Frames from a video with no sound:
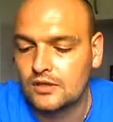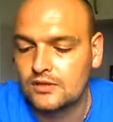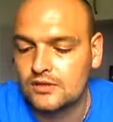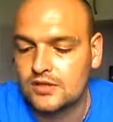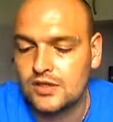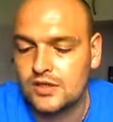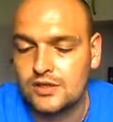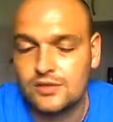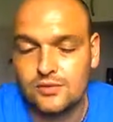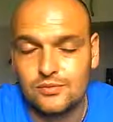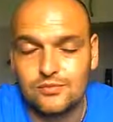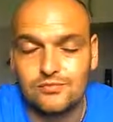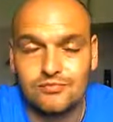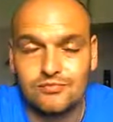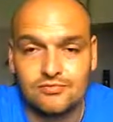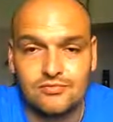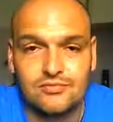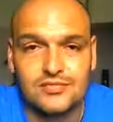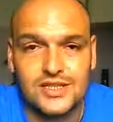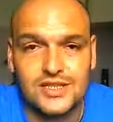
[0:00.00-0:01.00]
So
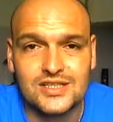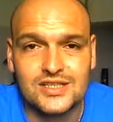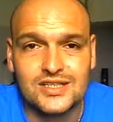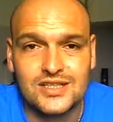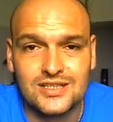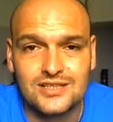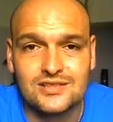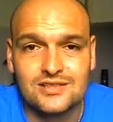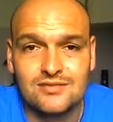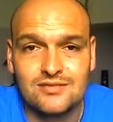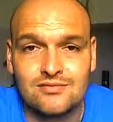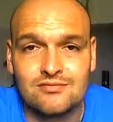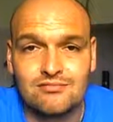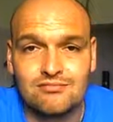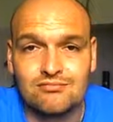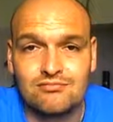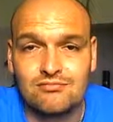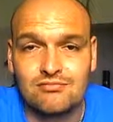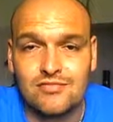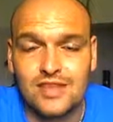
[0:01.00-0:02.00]
this isn't
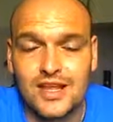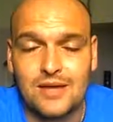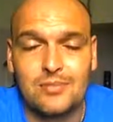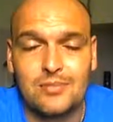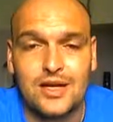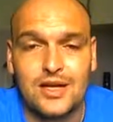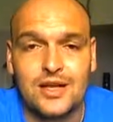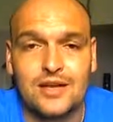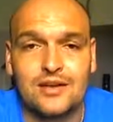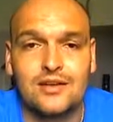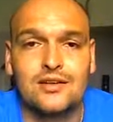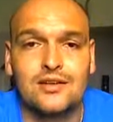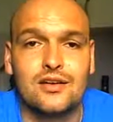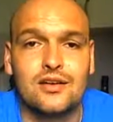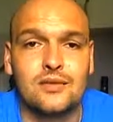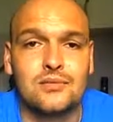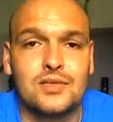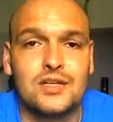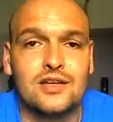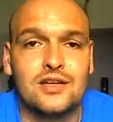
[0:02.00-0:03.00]
that bad.
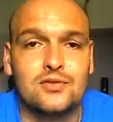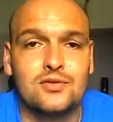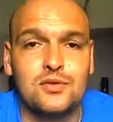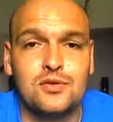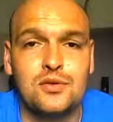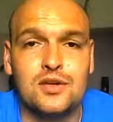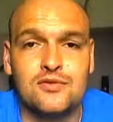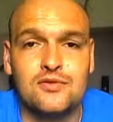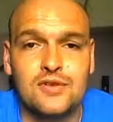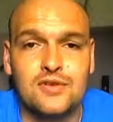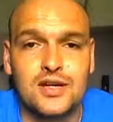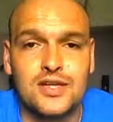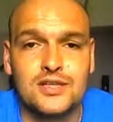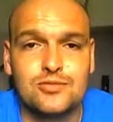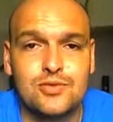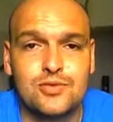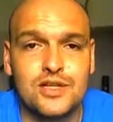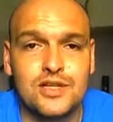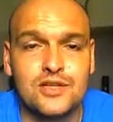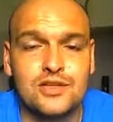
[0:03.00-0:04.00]
I mean, if you love
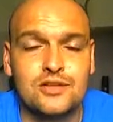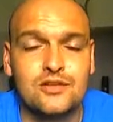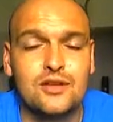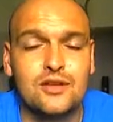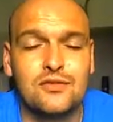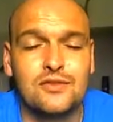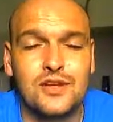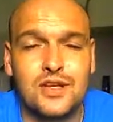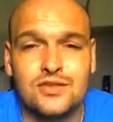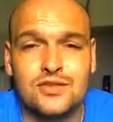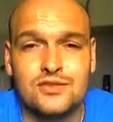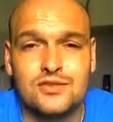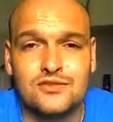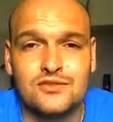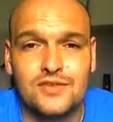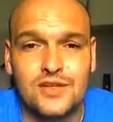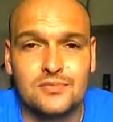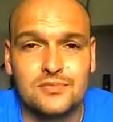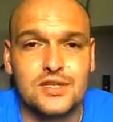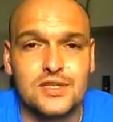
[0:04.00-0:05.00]
raspberry and you love custard
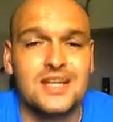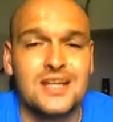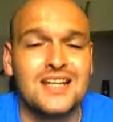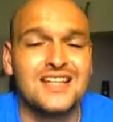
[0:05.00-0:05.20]
vapes,